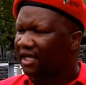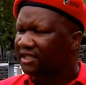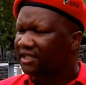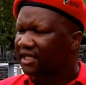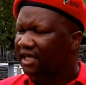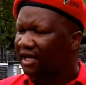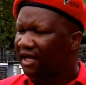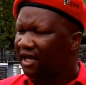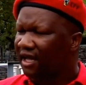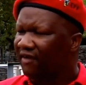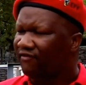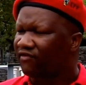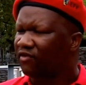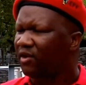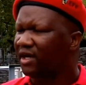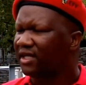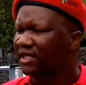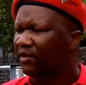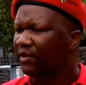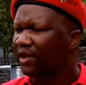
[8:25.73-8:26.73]
that uh,
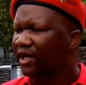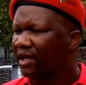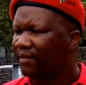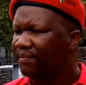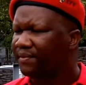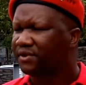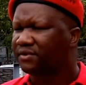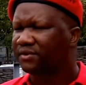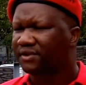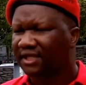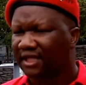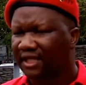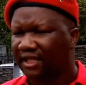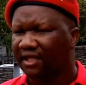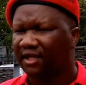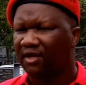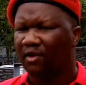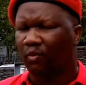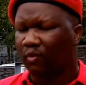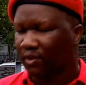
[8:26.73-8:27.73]
everyone, they were happy to
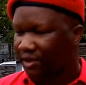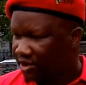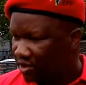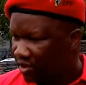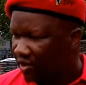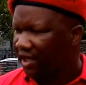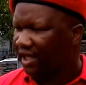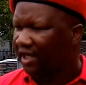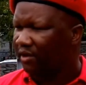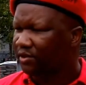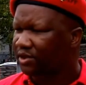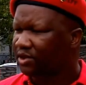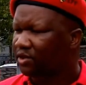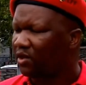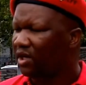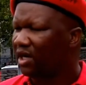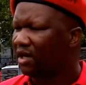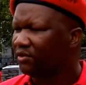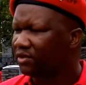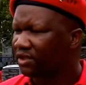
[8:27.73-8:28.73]
say, we saw her, we
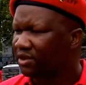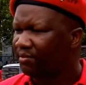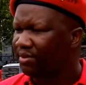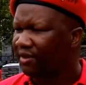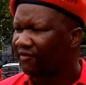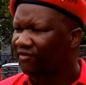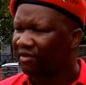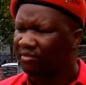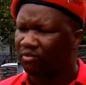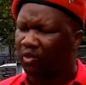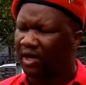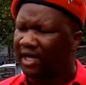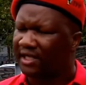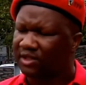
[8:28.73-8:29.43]
saw how she performed.